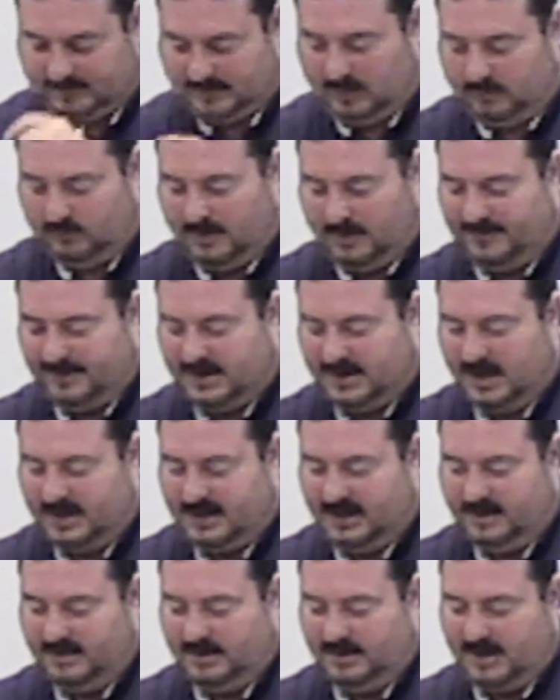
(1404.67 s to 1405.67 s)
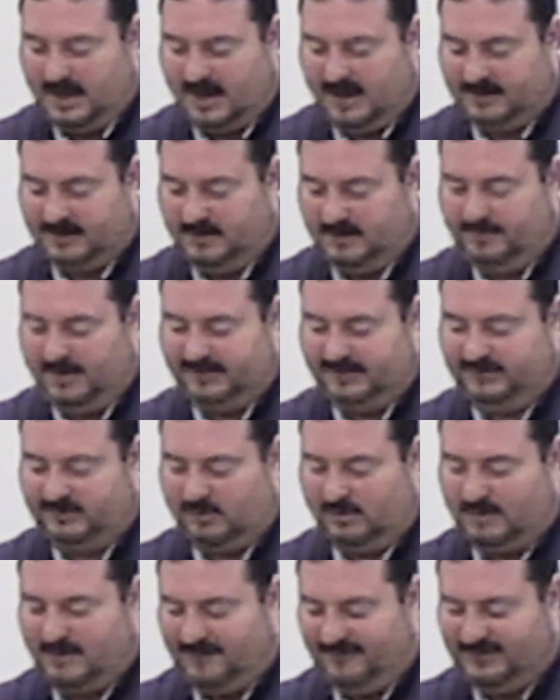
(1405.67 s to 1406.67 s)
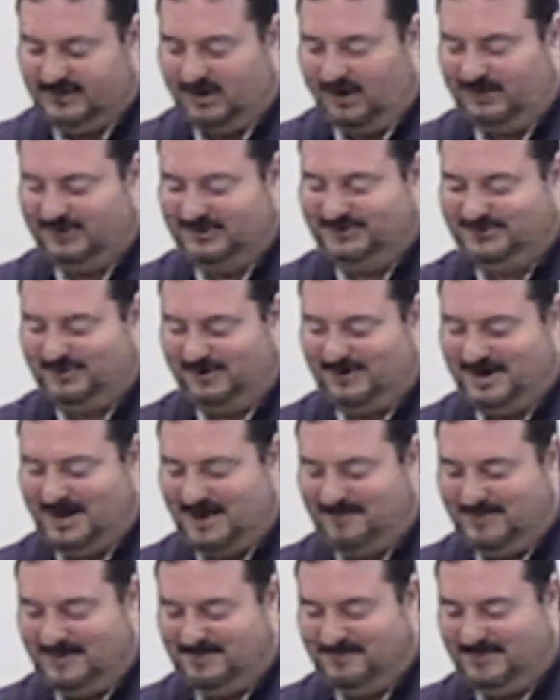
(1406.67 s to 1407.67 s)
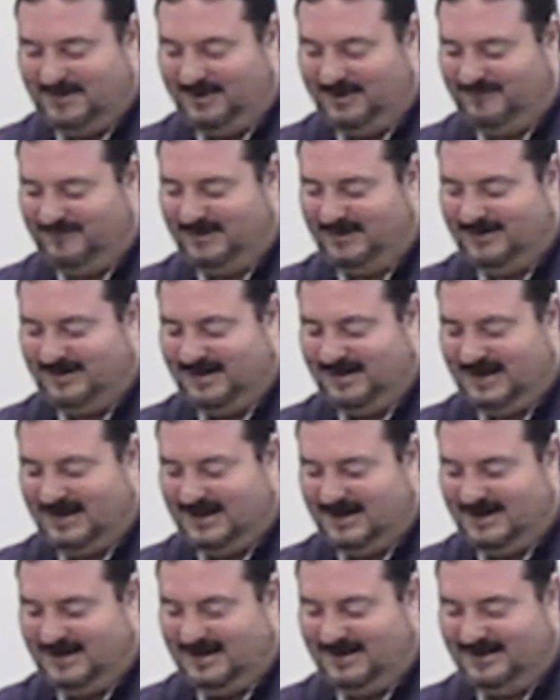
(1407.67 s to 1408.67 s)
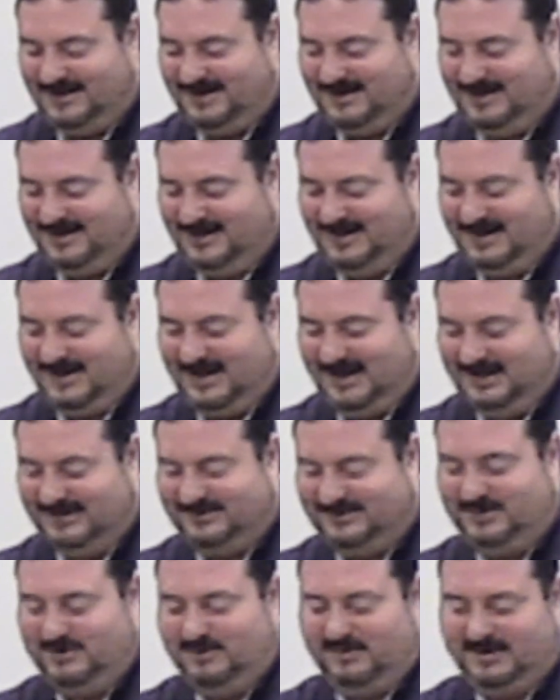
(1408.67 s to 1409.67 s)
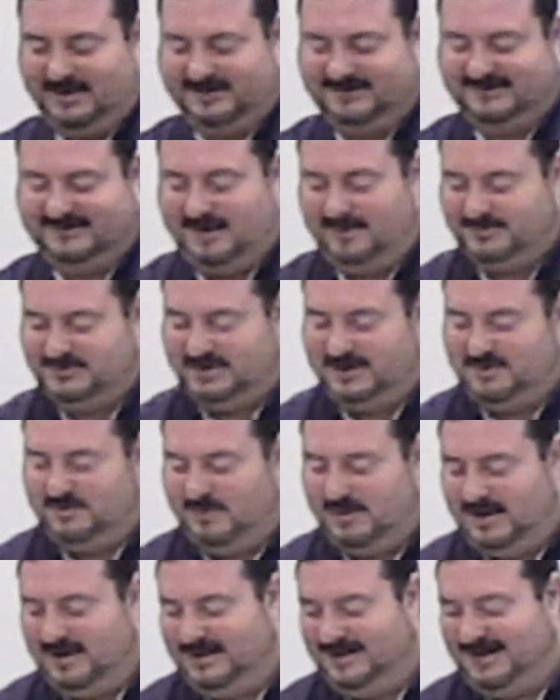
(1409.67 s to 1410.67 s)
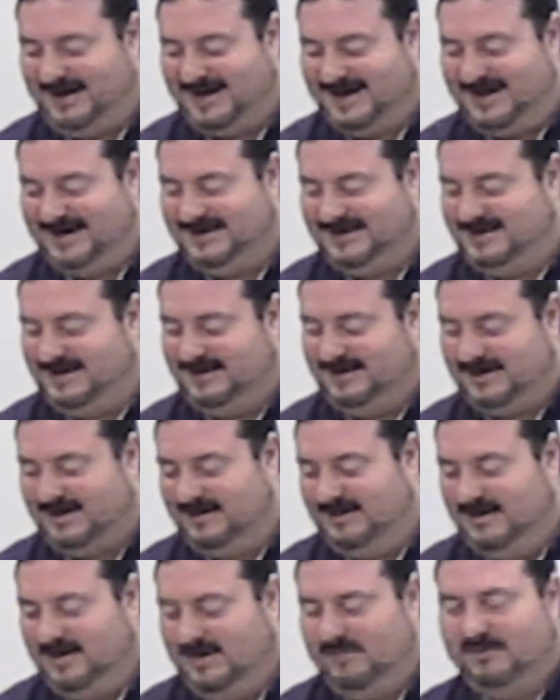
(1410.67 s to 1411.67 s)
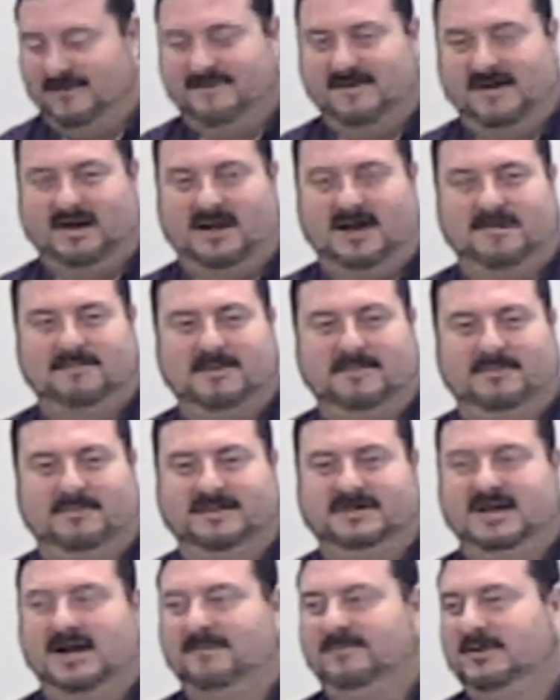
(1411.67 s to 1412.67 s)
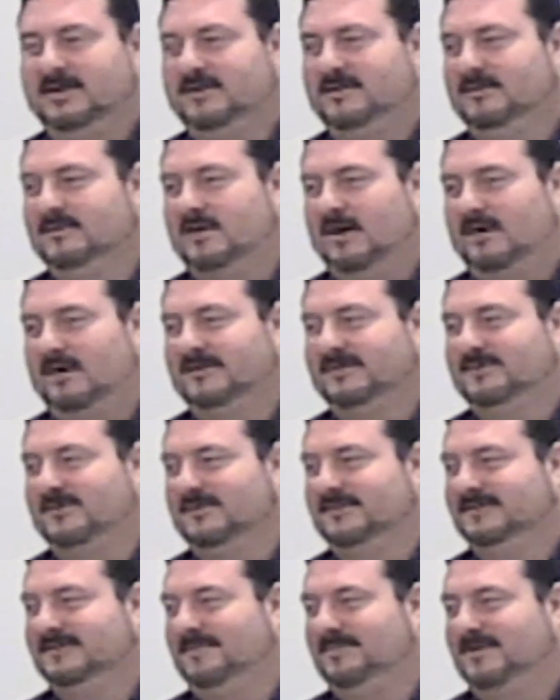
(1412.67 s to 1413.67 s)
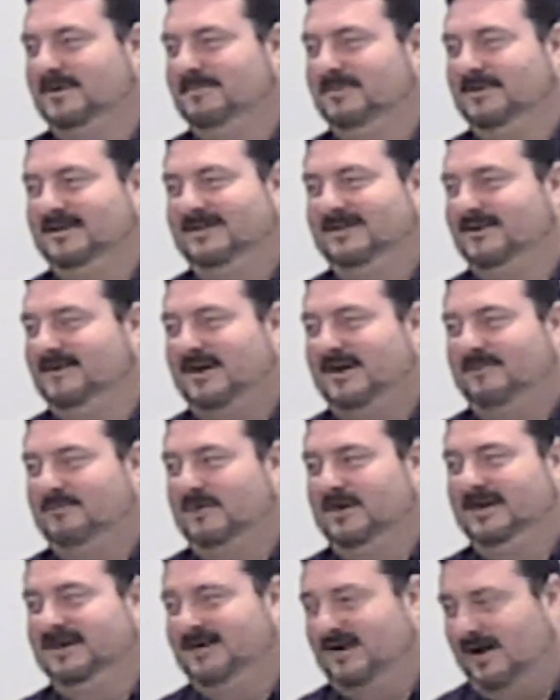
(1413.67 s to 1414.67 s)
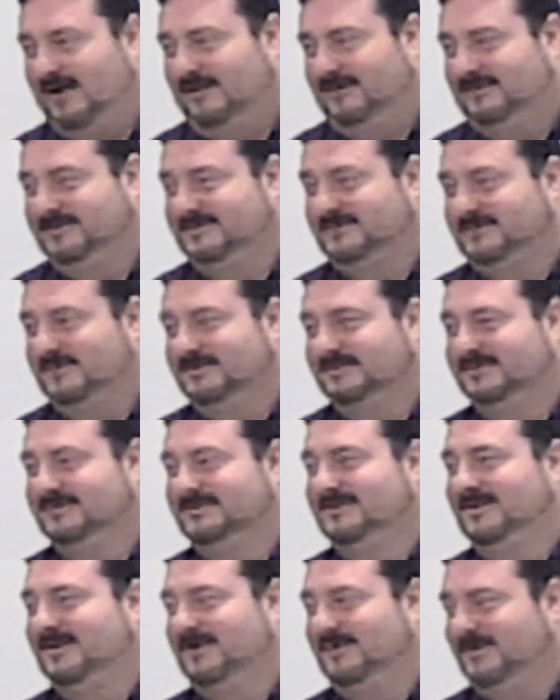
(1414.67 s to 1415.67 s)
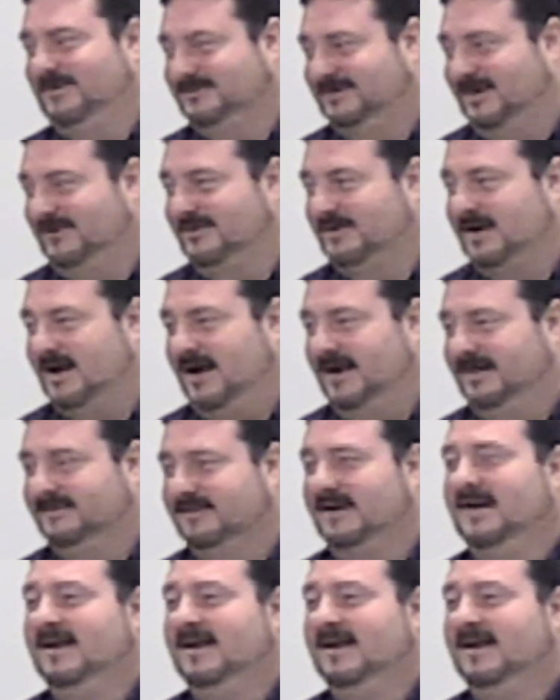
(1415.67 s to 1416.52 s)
Ribbon cutting at the Buck store. We have a dollar store up in Belfair, and it's doing exceptionally well, and I got to tell you, we've had a lot of people attempt to do dollar stores up there, but they're not really dollar stores. They're those other kinds.